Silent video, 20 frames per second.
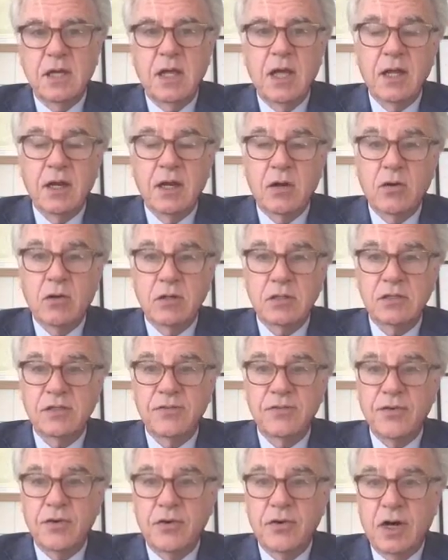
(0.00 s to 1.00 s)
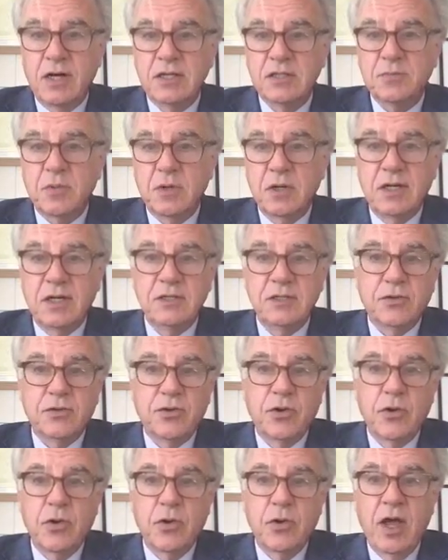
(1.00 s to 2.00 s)
And of course, if you're hospitalized or
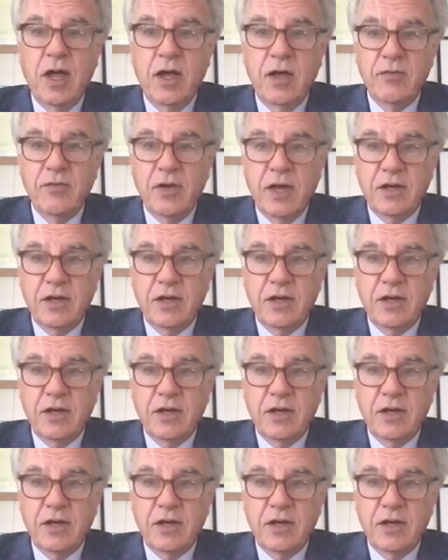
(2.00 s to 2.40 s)
you have